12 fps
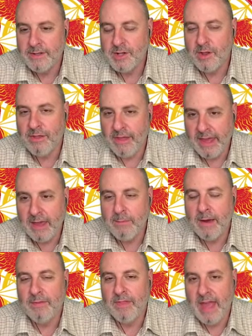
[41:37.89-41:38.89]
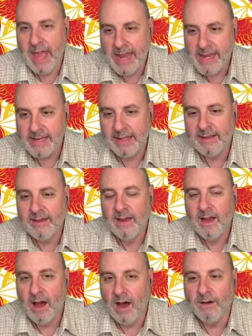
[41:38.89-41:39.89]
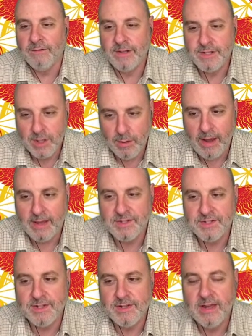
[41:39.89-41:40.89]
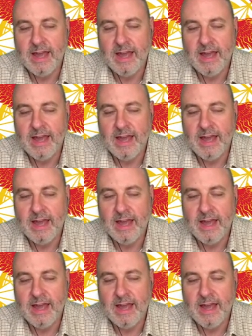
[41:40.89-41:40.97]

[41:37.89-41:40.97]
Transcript: to think about the ending of his quest.